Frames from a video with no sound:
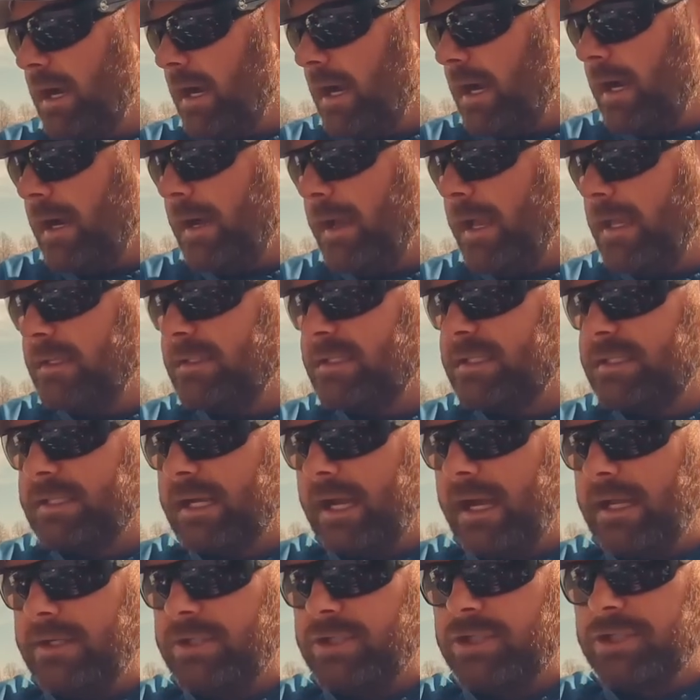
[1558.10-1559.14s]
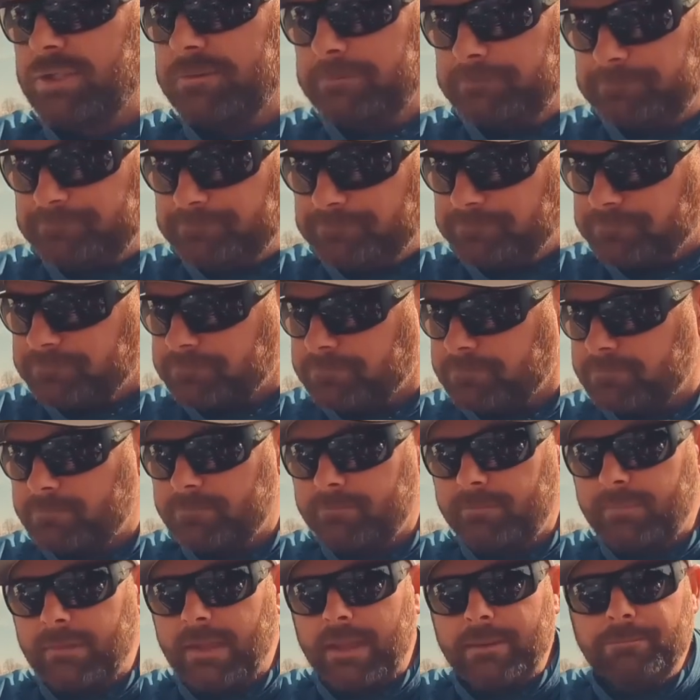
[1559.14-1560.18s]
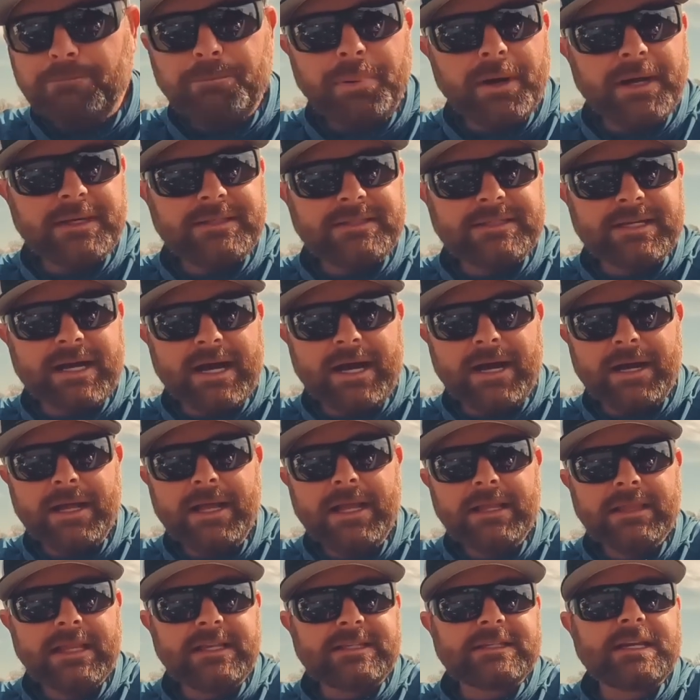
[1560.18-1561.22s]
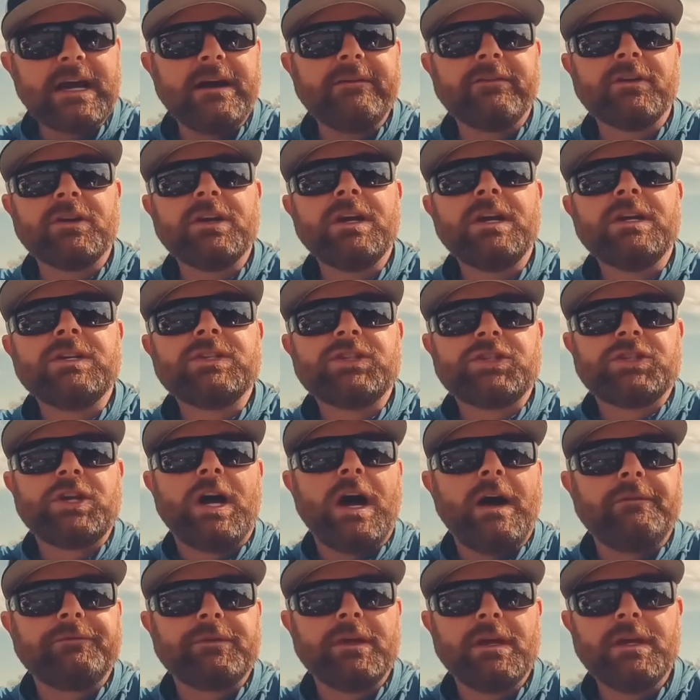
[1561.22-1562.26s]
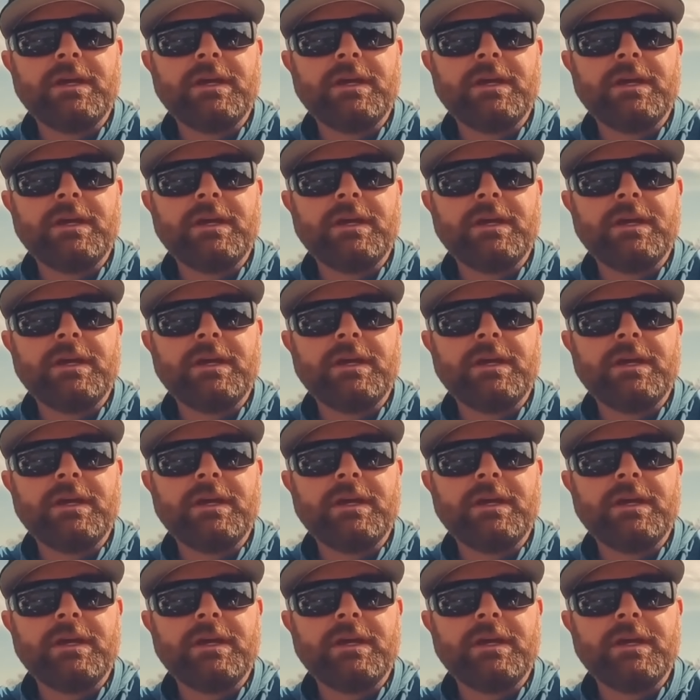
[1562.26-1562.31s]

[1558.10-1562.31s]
uh, and such, but uh, let's cover soft